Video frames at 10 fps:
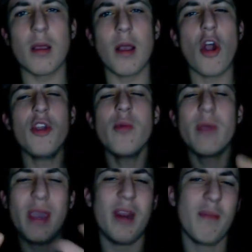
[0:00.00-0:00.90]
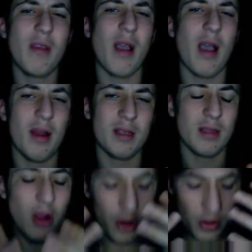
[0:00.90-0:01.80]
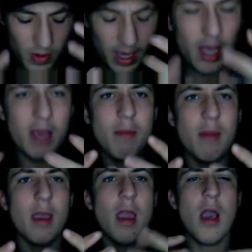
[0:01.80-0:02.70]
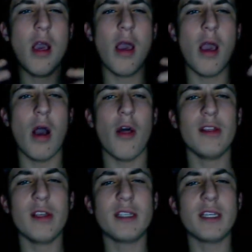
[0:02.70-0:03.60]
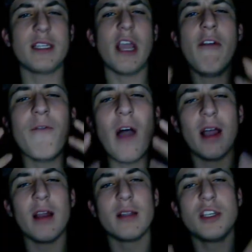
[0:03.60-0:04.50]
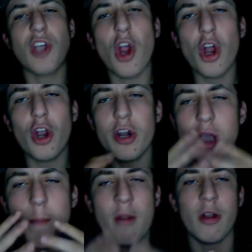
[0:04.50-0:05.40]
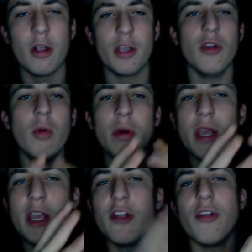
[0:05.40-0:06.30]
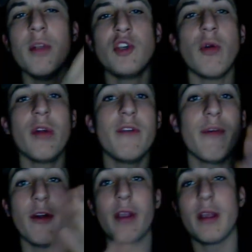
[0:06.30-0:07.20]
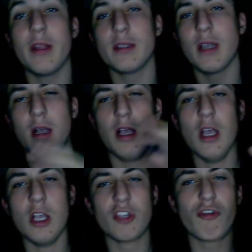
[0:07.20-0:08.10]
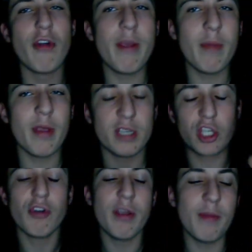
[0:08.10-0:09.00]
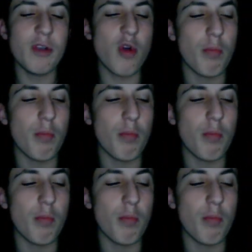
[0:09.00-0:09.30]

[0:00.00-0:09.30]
Are you kidding me, honestly? Are you kidding me? The sectarian violence is hurting America. You don't hear the majority of Americans screaming or